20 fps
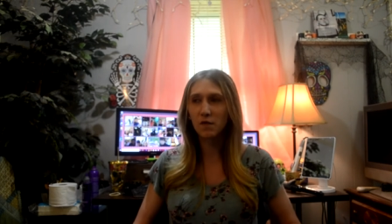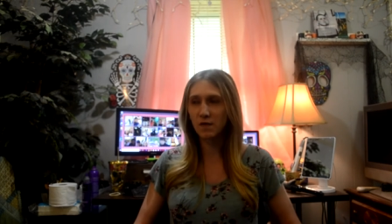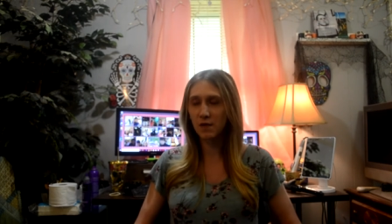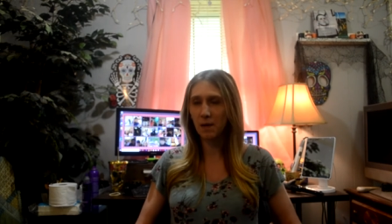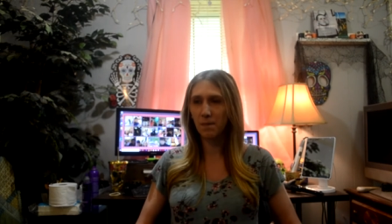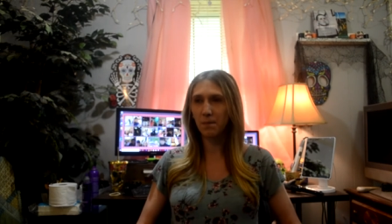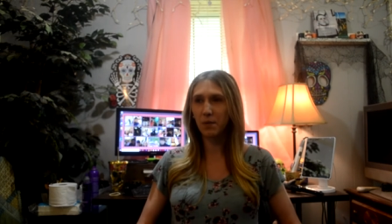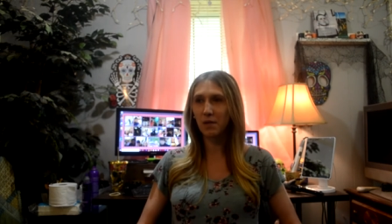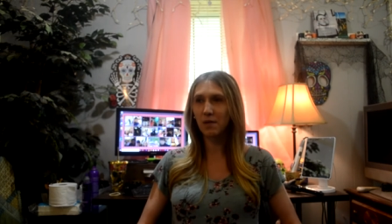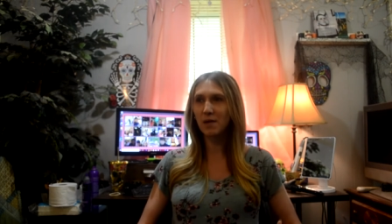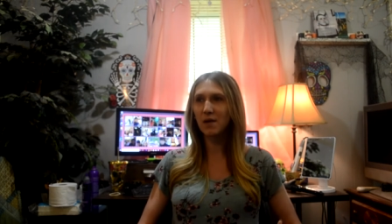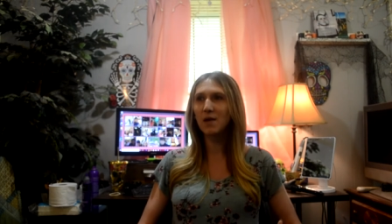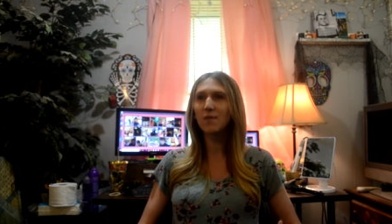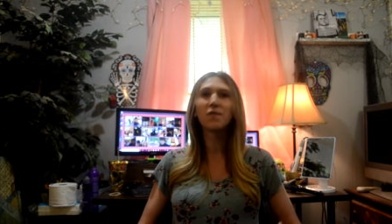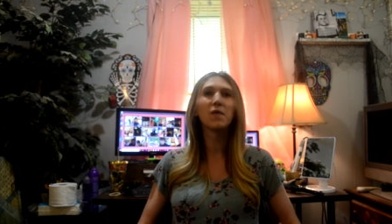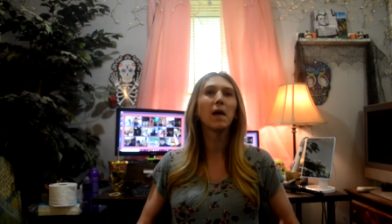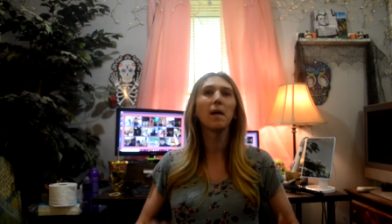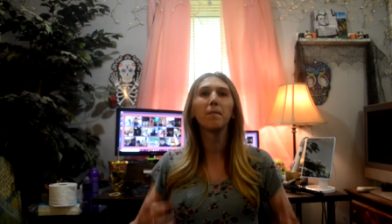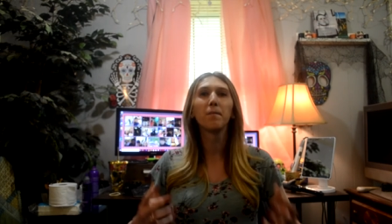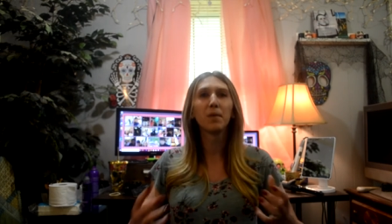that believe
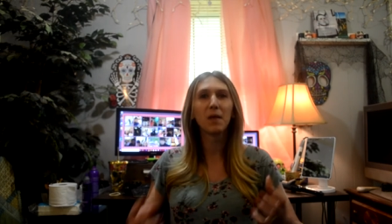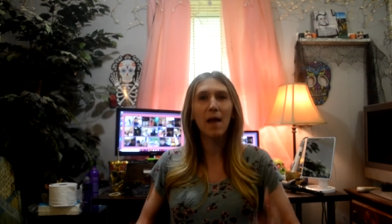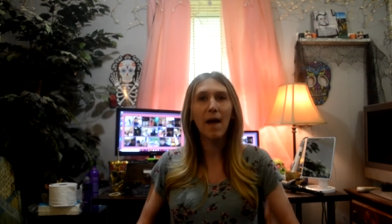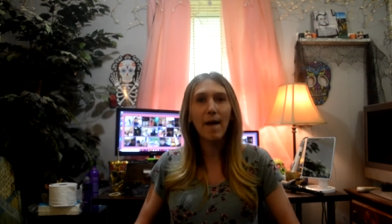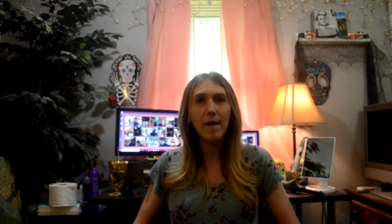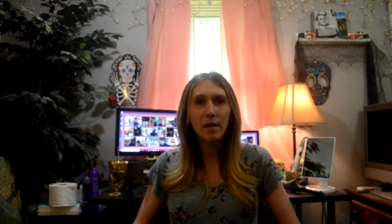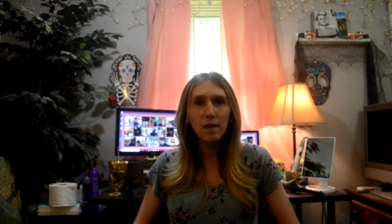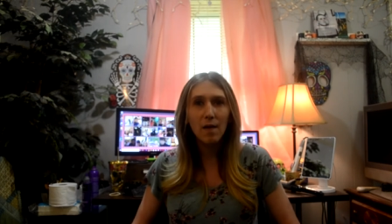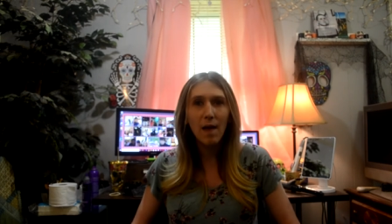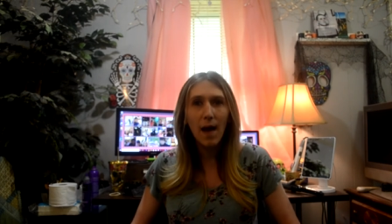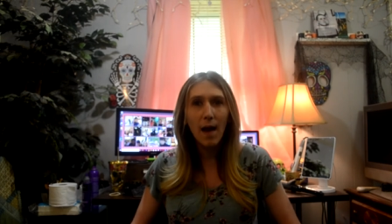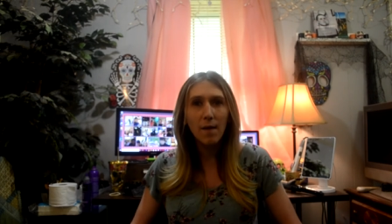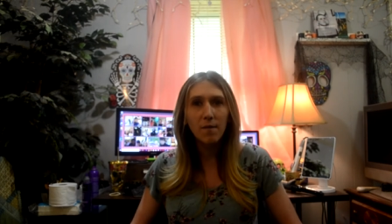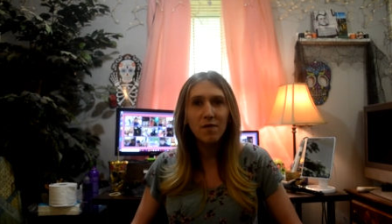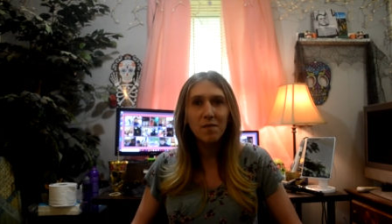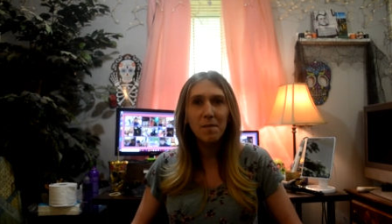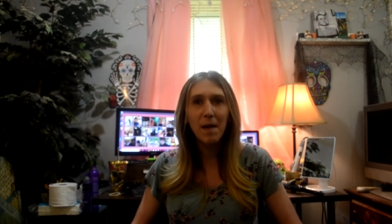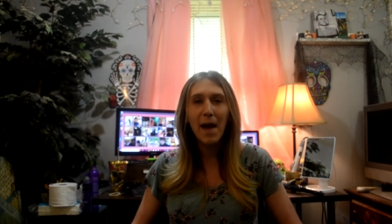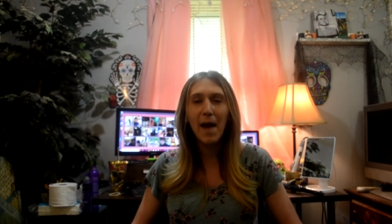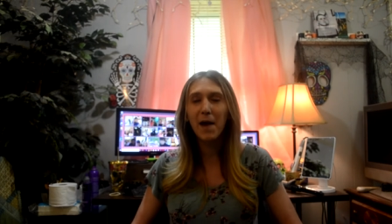that Black Lives
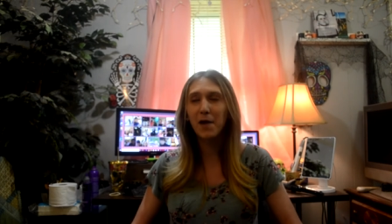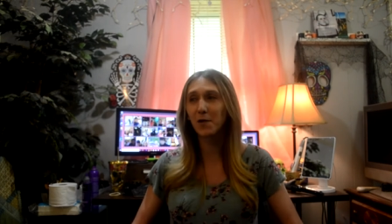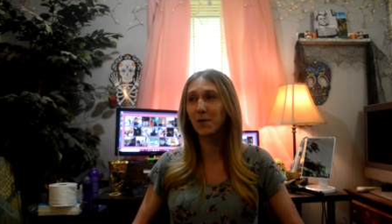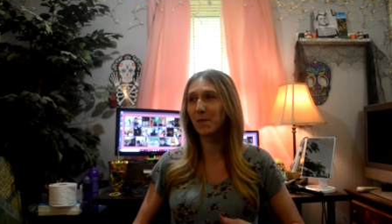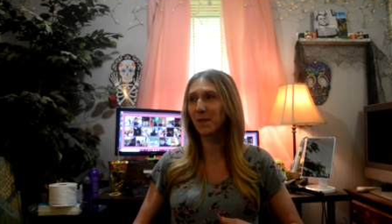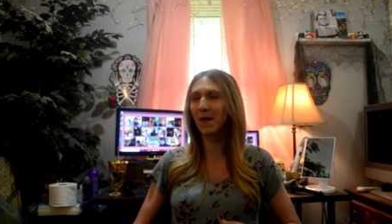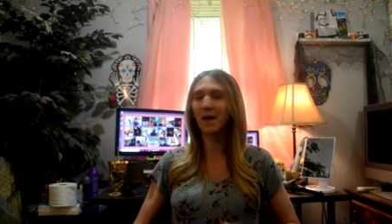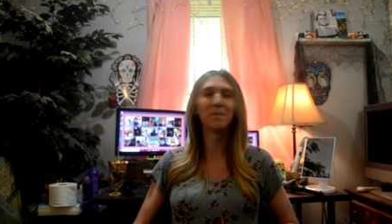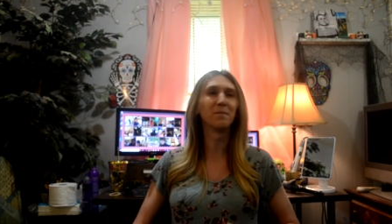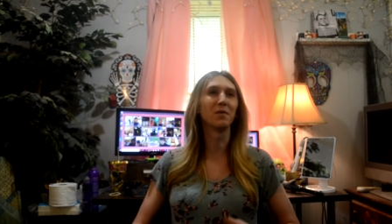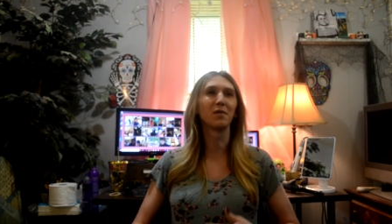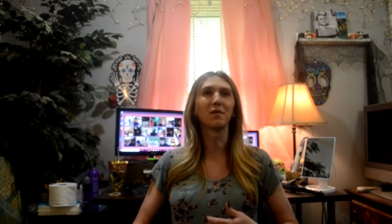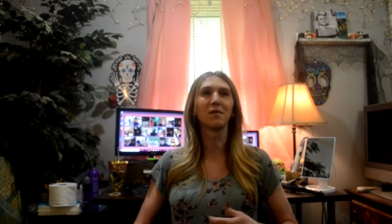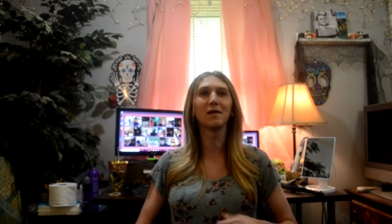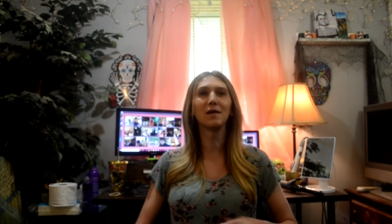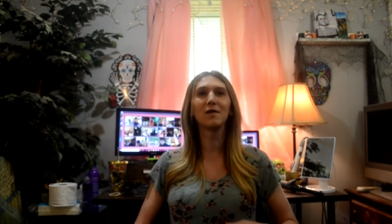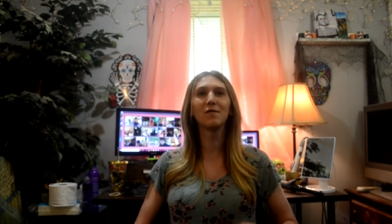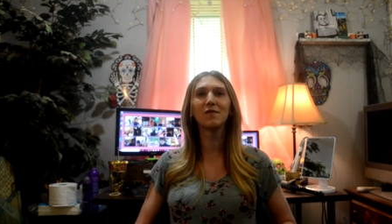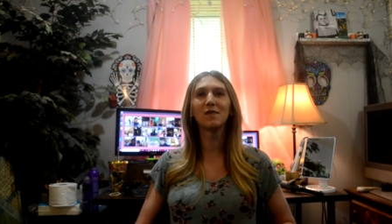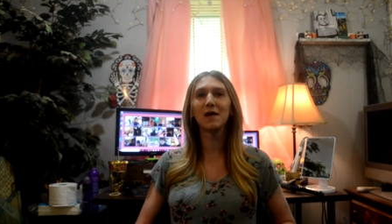Matter, that
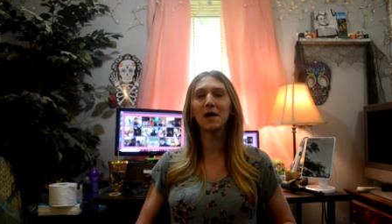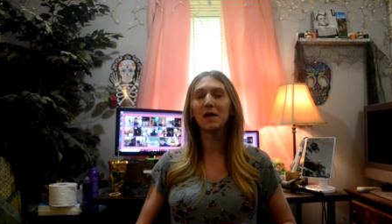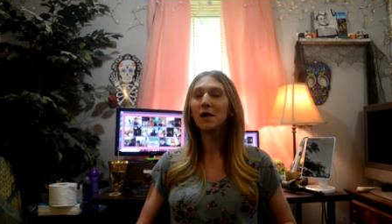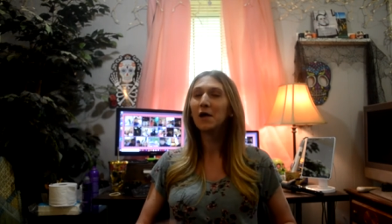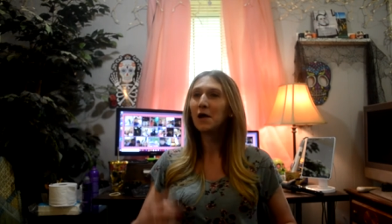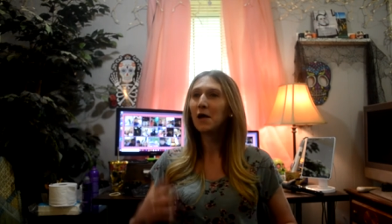believes that